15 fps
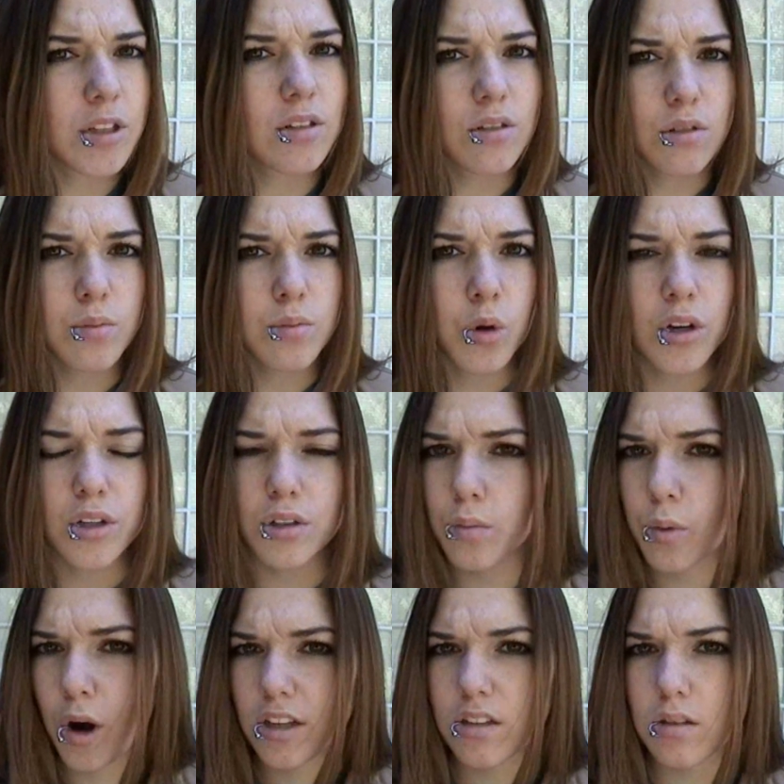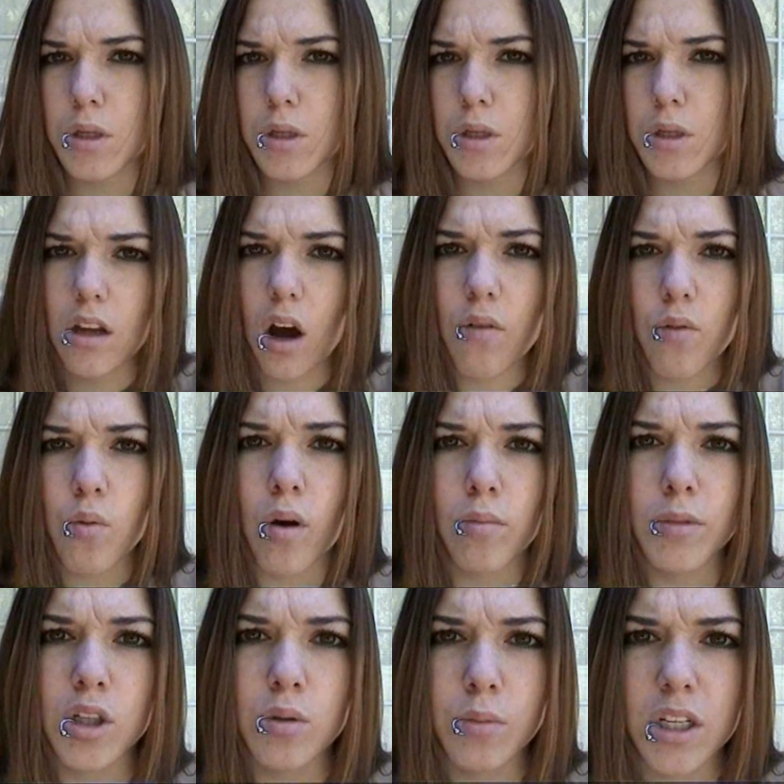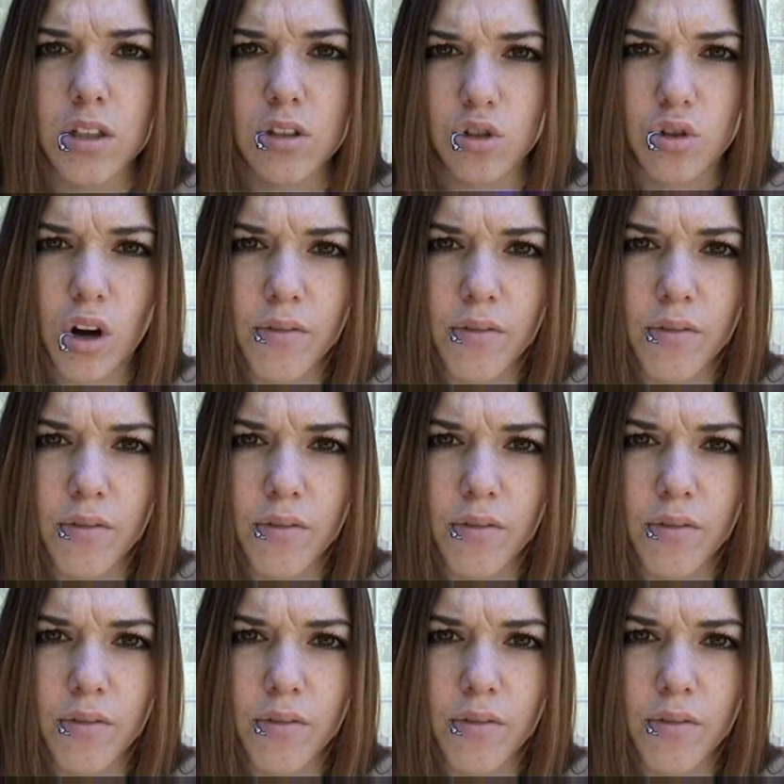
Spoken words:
but still support due to proximity and the overwhelming humanistic